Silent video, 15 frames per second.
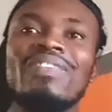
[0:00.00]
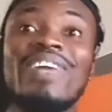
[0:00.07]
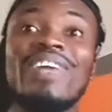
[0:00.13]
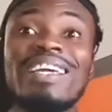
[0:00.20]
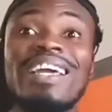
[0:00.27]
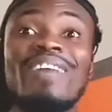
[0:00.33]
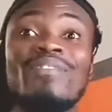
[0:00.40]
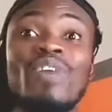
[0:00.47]

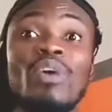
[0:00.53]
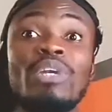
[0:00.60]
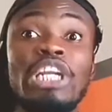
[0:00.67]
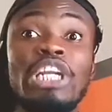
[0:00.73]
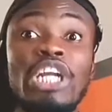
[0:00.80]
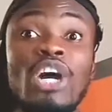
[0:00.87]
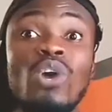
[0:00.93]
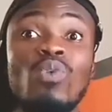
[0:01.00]
they get very
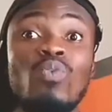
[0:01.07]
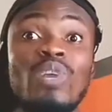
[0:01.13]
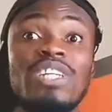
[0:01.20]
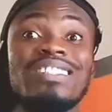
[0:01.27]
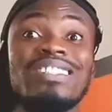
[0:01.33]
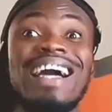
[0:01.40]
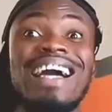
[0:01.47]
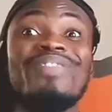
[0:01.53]
low
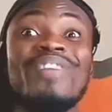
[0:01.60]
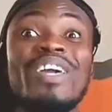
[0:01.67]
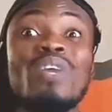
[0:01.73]
wages and